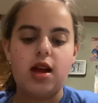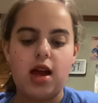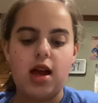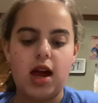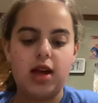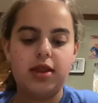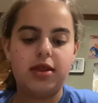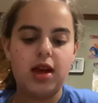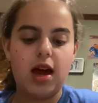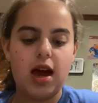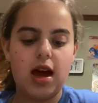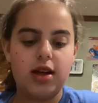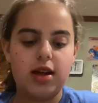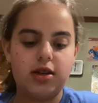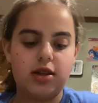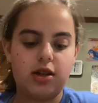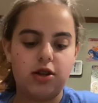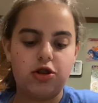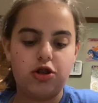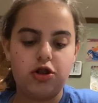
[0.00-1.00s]
at the
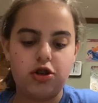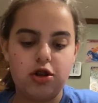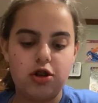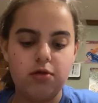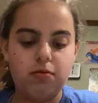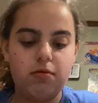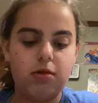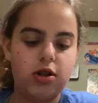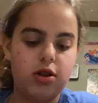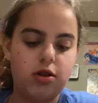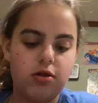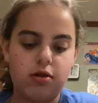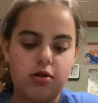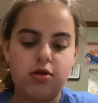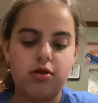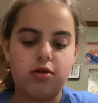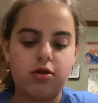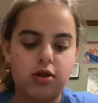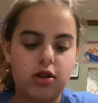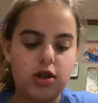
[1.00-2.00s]
end, I'll show you what
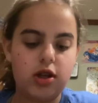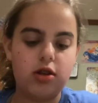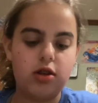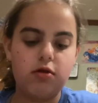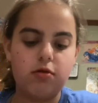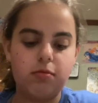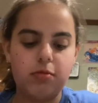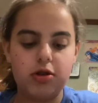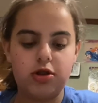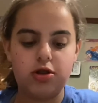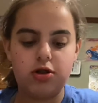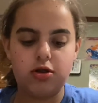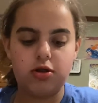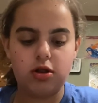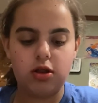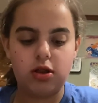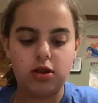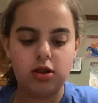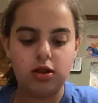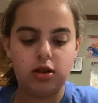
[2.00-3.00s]
your cube
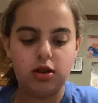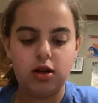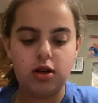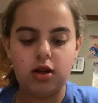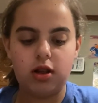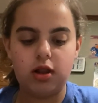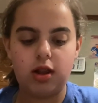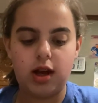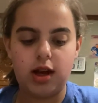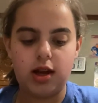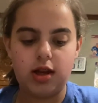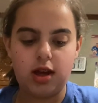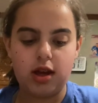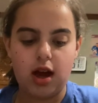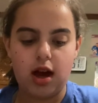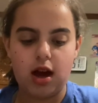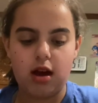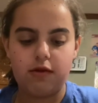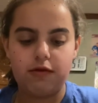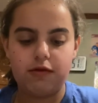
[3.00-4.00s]
should look like
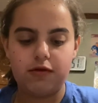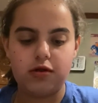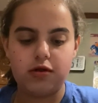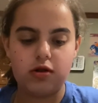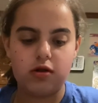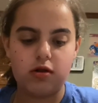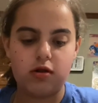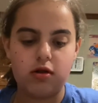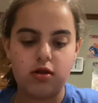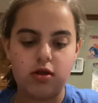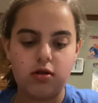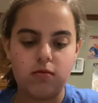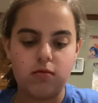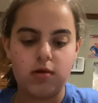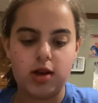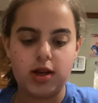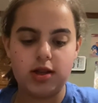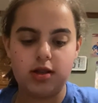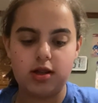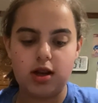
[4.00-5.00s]
after the
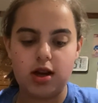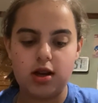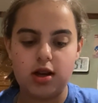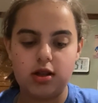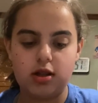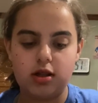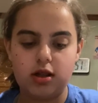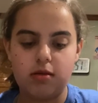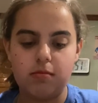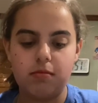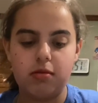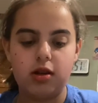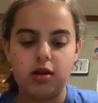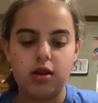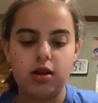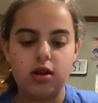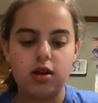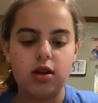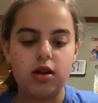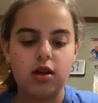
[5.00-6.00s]
white side is
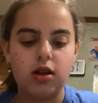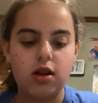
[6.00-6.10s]
completed.